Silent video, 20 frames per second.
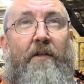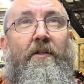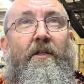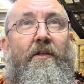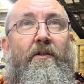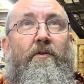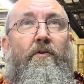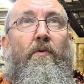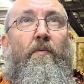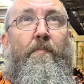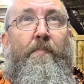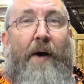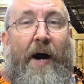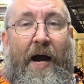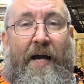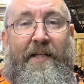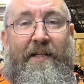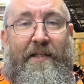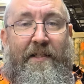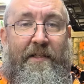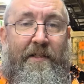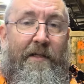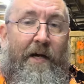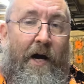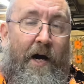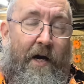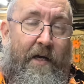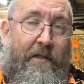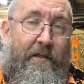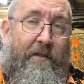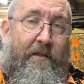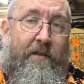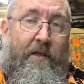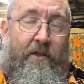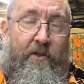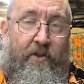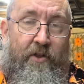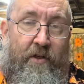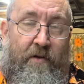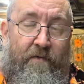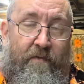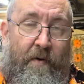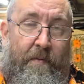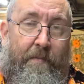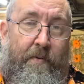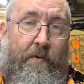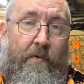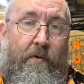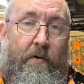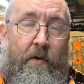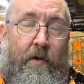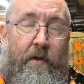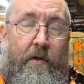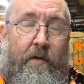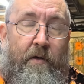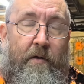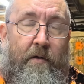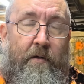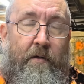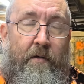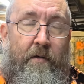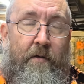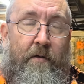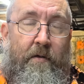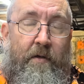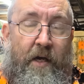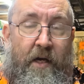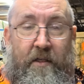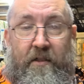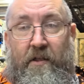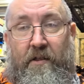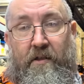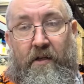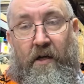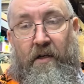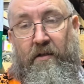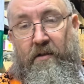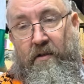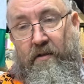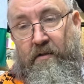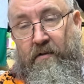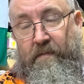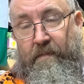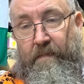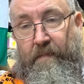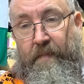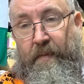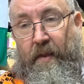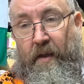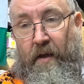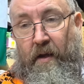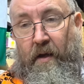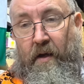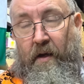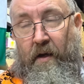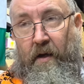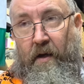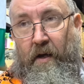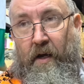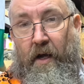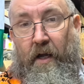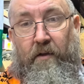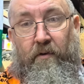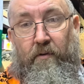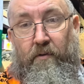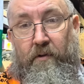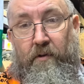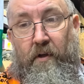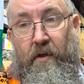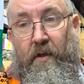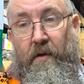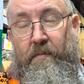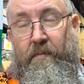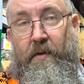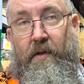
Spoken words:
into bite-size achievable exercises, and those gonna